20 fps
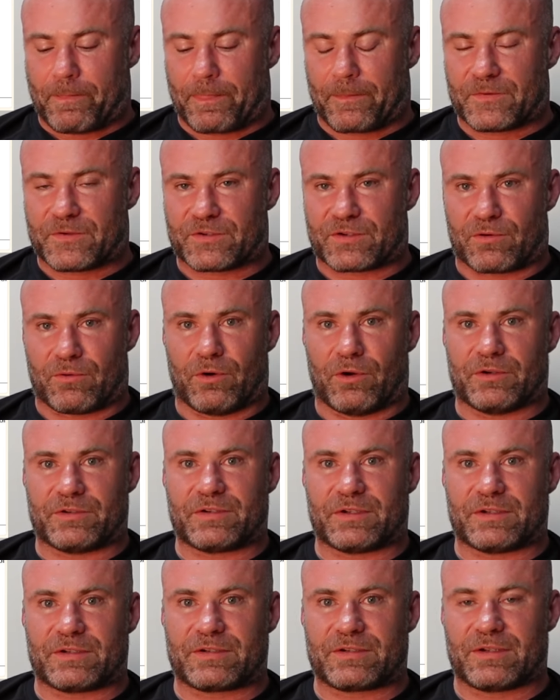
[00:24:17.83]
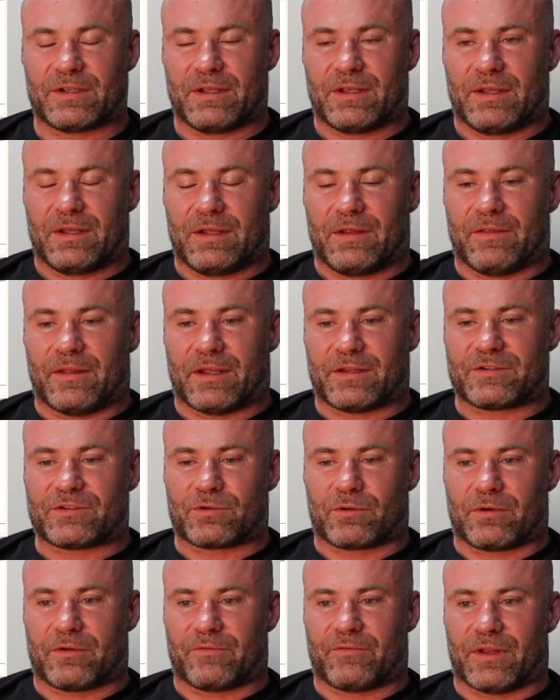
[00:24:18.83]
cirrhosis, that's
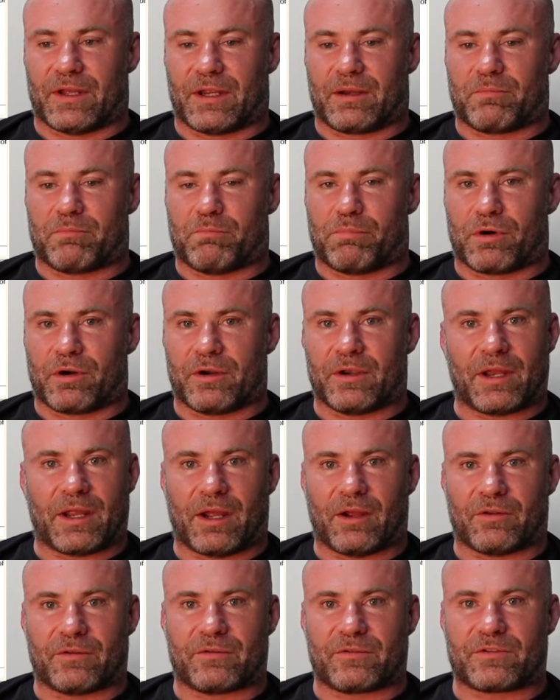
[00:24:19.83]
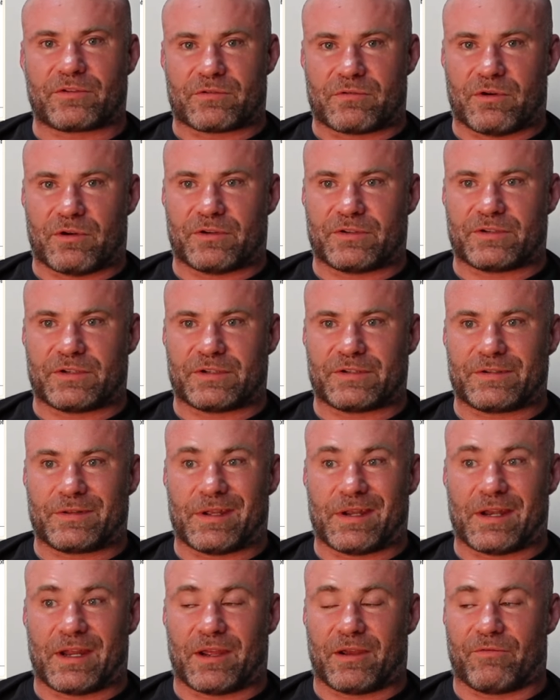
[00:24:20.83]
sort of like burned out cirrhosis,
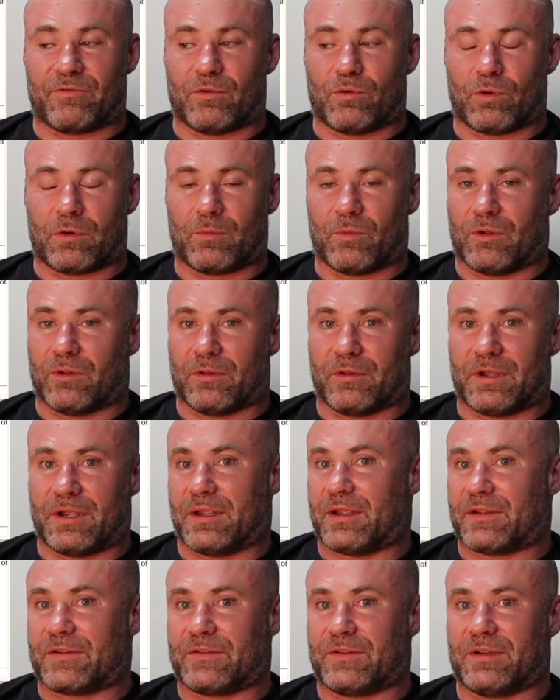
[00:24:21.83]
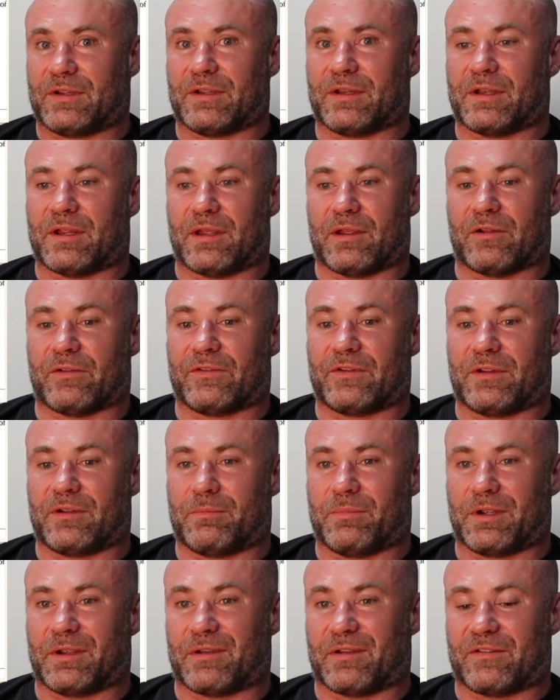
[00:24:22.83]
that have normal AST and ALT
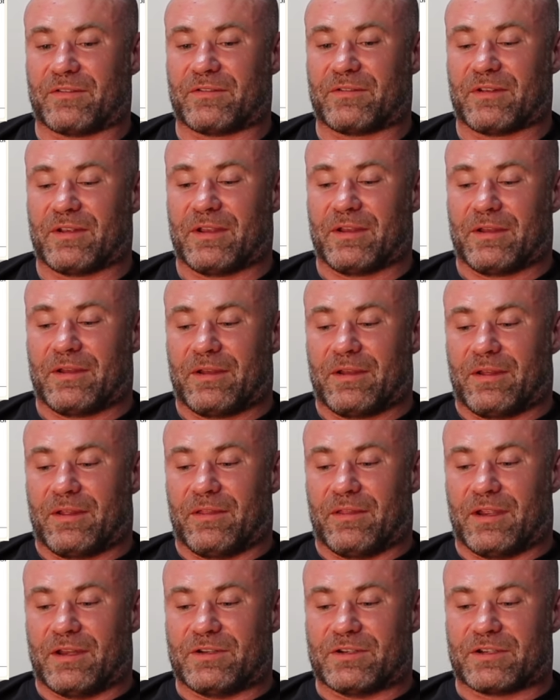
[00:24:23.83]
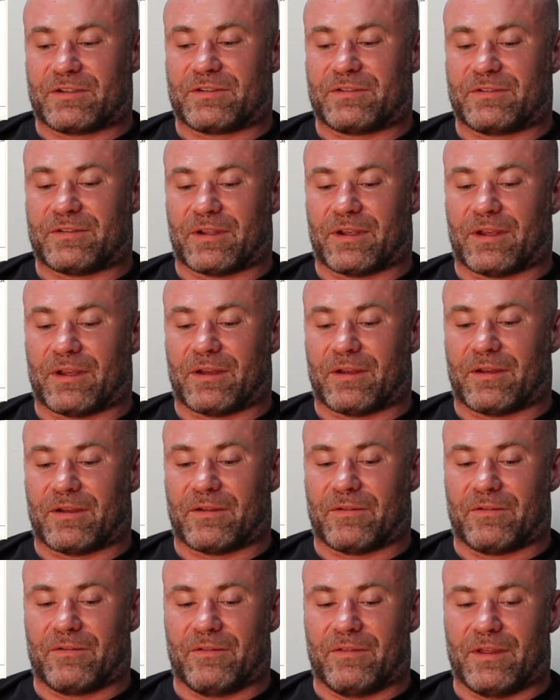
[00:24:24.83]
because they just
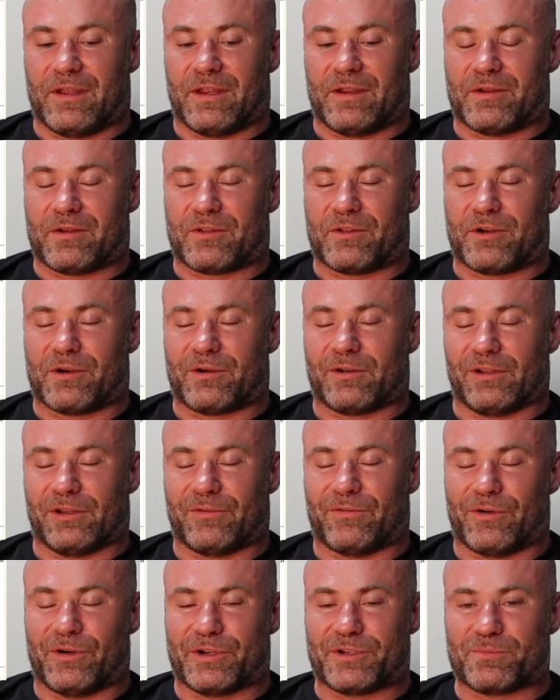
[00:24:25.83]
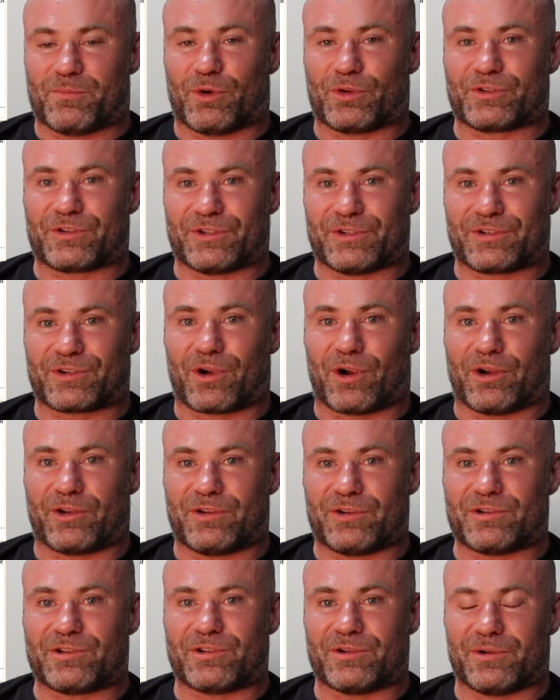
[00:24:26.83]
their liver is mostly scar
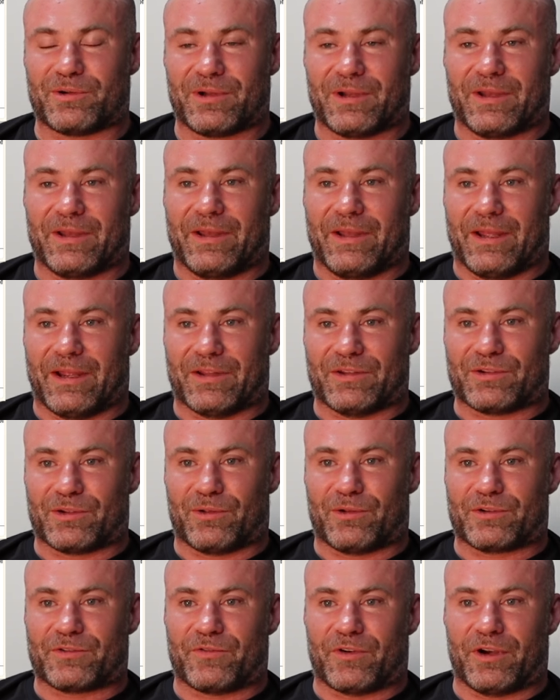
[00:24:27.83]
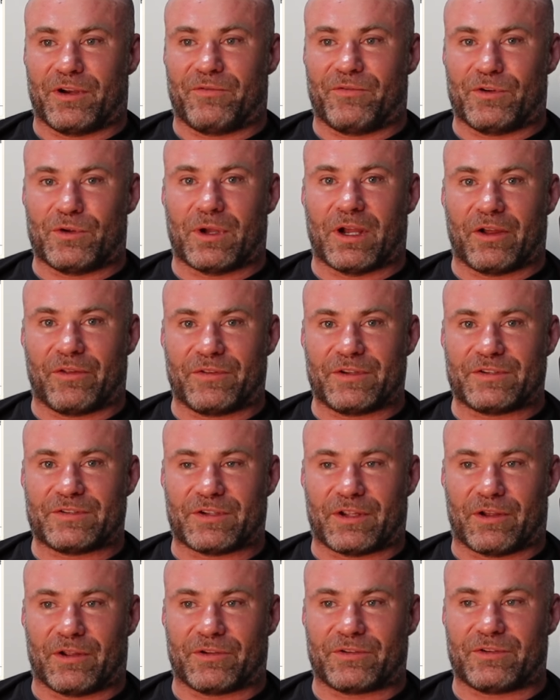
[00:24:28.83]
tissue, and so there's very few healthy
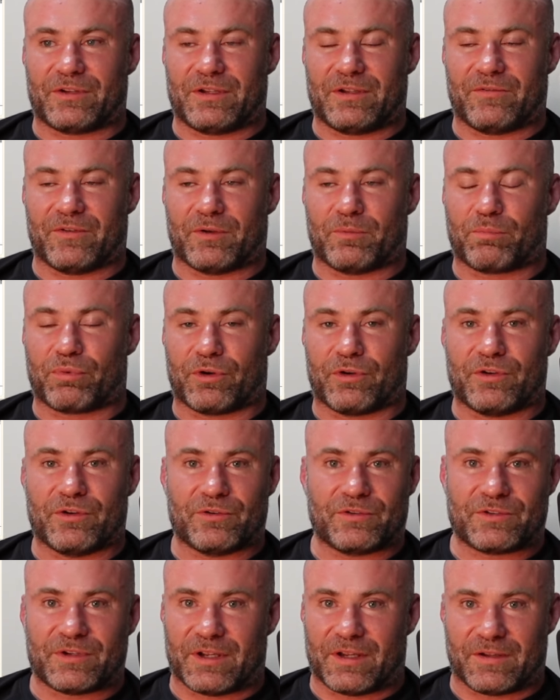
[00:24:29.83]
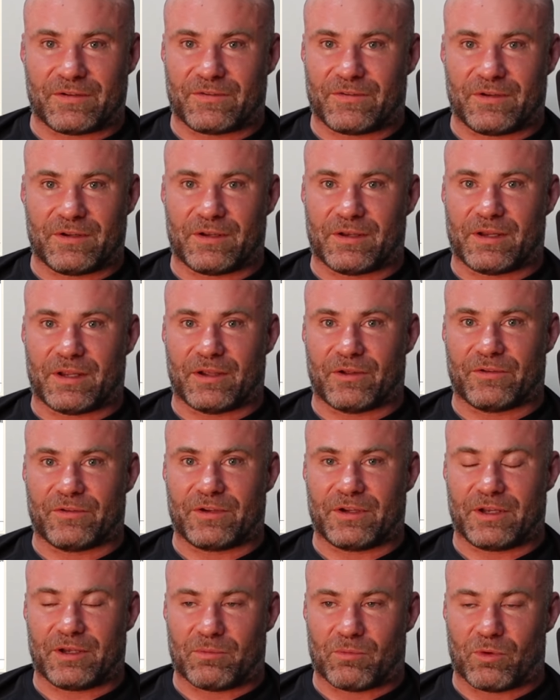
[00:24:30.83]
cells to even produce AST and ALT
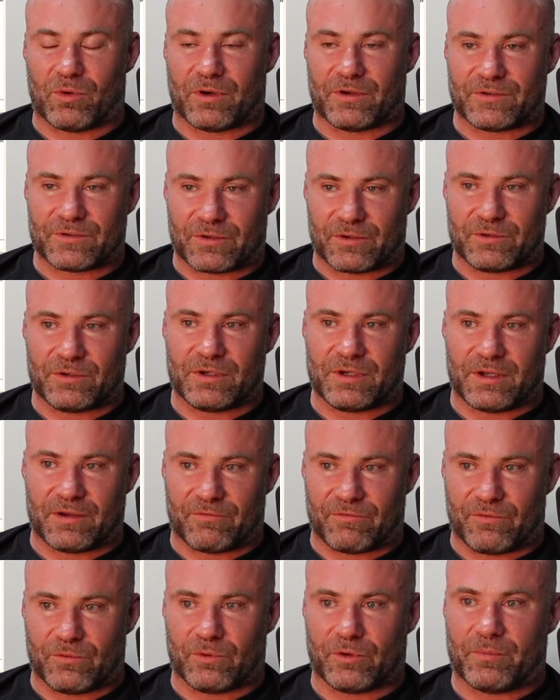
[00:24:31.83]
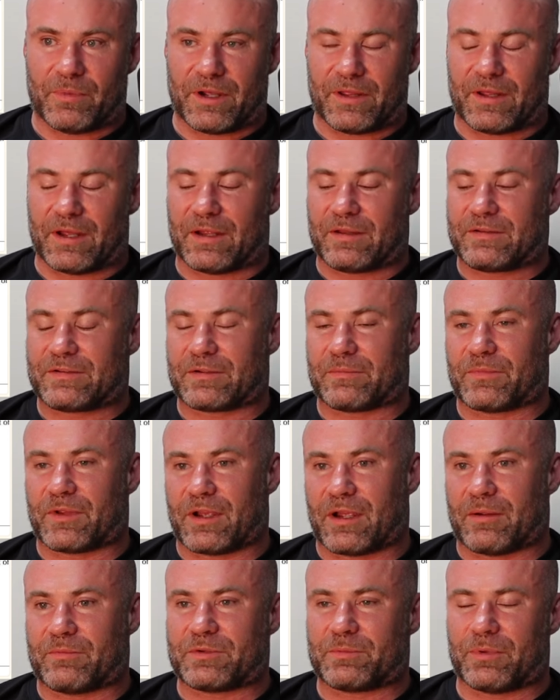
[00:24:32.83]
anymore. So you can get fooled by that
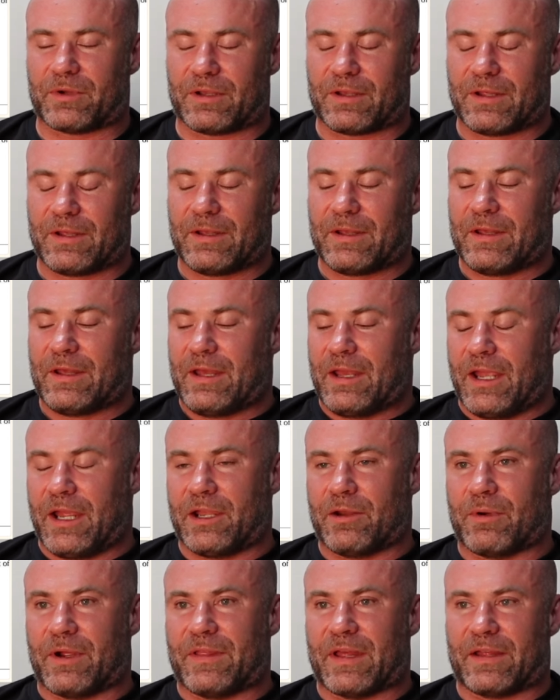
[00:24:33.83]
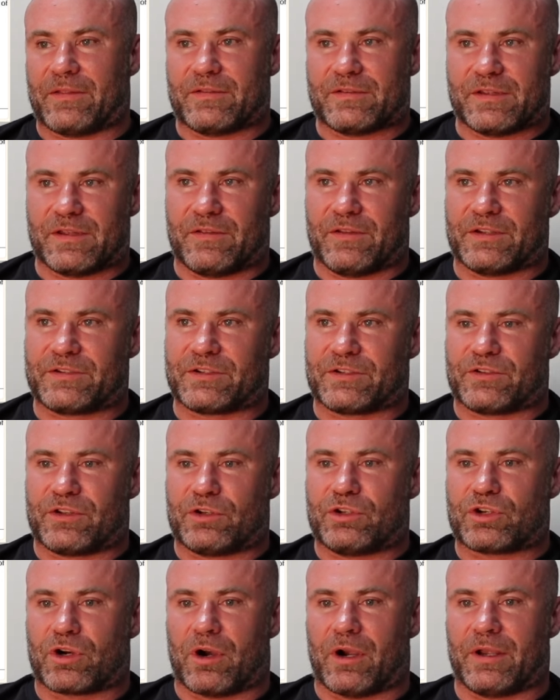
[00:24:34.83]
sometimes. But anyway, this is the
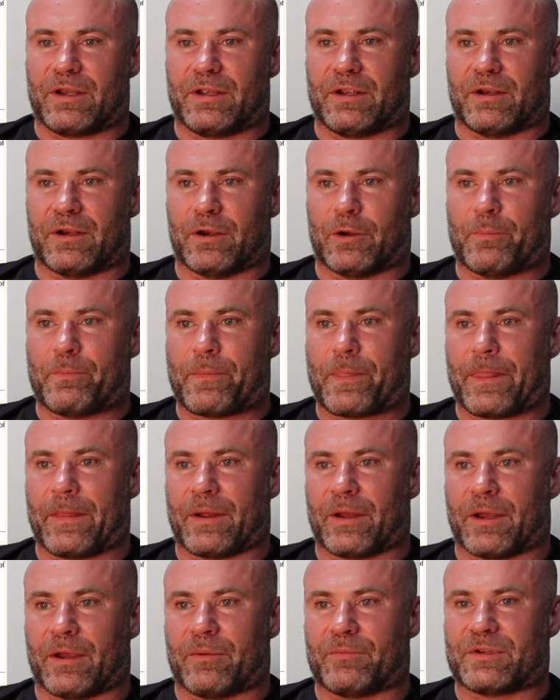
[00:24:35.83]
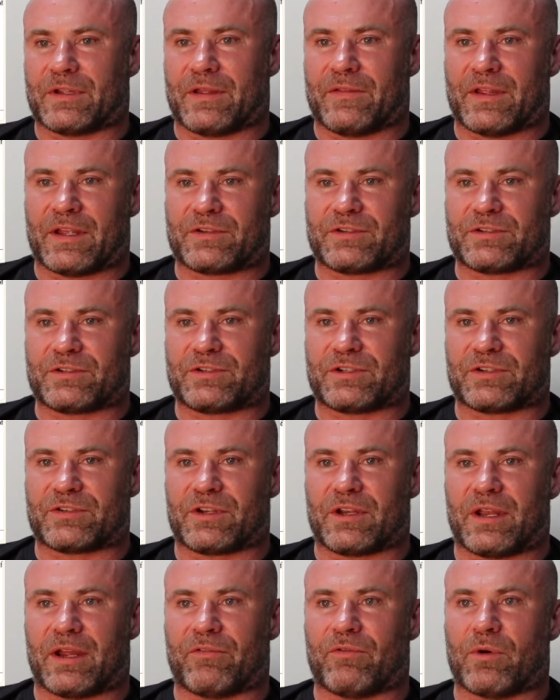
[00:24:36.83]
chart here, and that's just
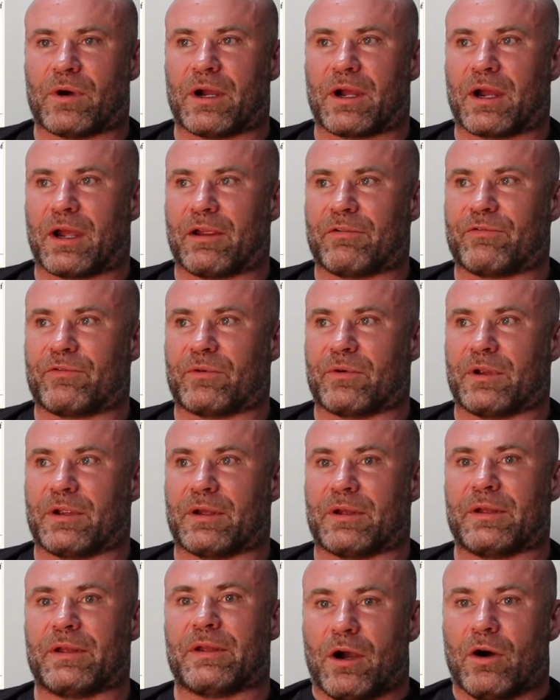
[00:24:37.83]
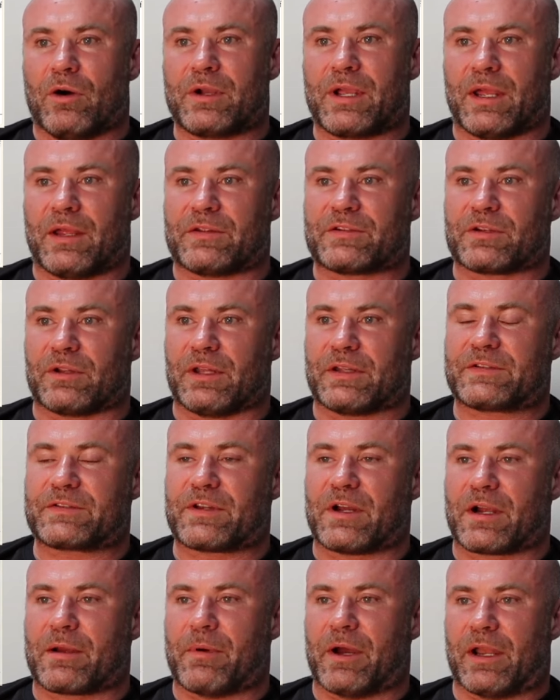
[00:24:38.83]
an FYI for you. Okay, so let's
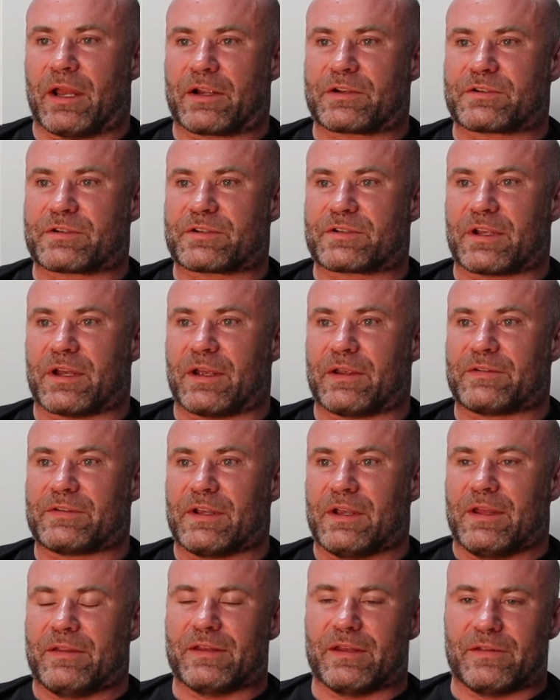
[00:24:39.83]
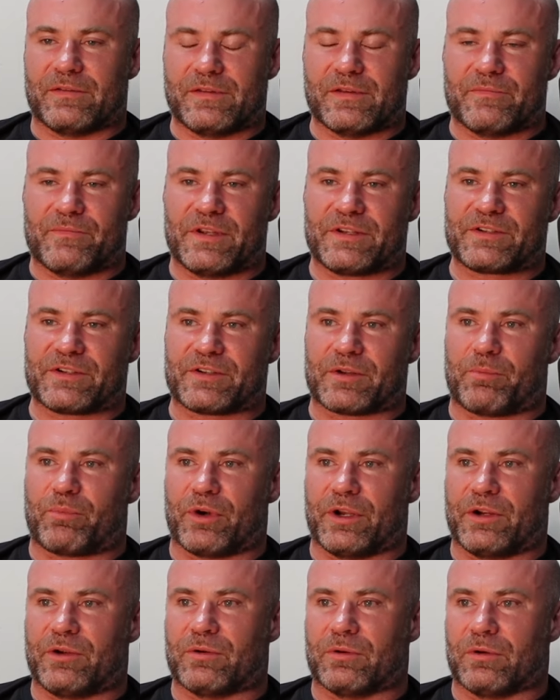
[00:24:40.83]
talk about exercise. This is a
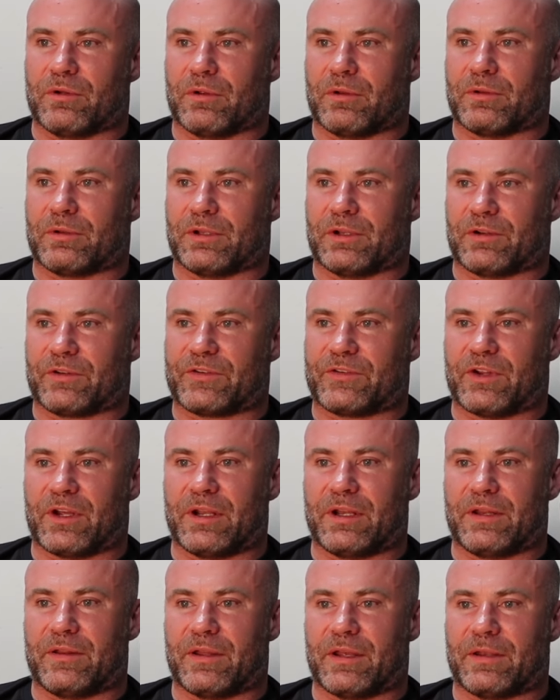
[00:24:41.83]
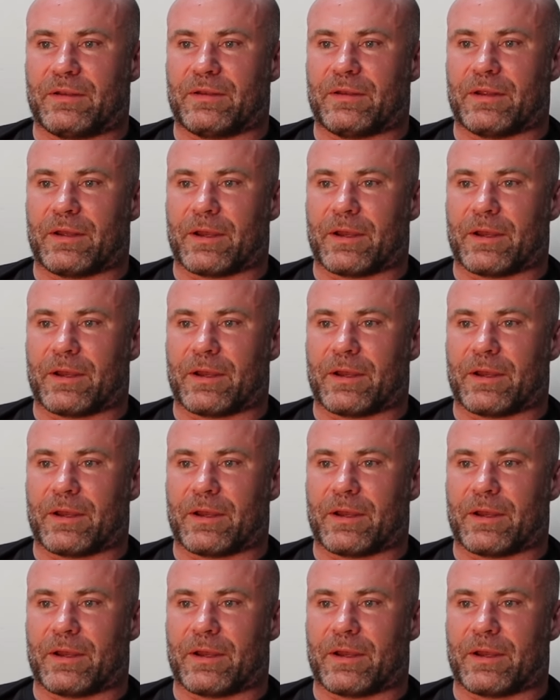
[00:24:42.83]
pretty cool little study that